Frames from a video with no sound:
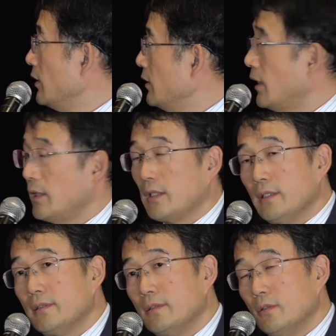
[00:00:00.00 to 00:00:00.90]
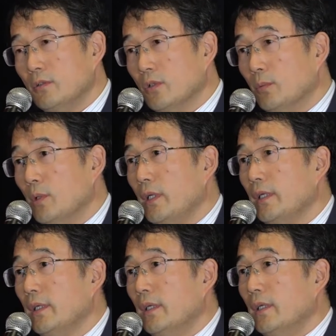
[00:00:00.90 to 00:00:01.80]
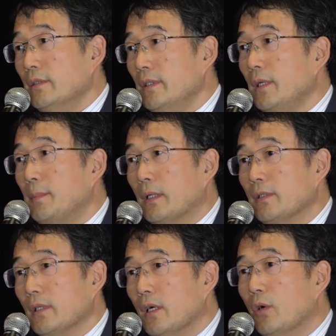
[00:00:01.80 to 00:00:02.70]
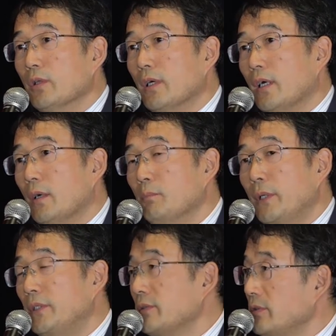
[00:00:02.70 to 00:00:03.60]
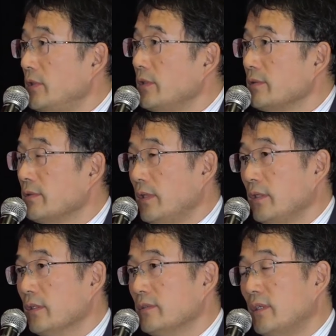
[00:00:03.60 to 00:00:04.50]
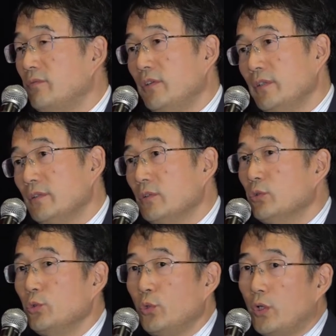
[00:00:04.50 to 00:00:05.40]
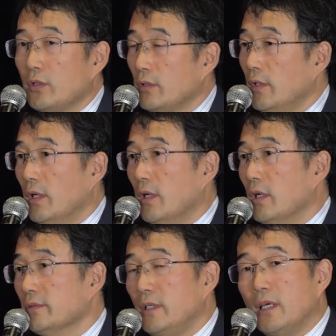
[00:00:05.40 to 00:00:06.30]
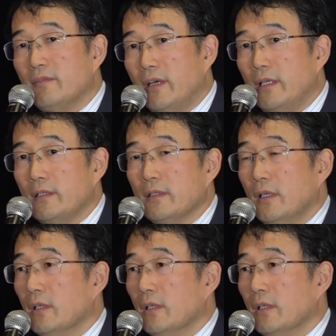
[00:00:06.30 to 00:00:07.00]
I guess normally think about all the major cities like San Francisco, New York, Silicon Valley.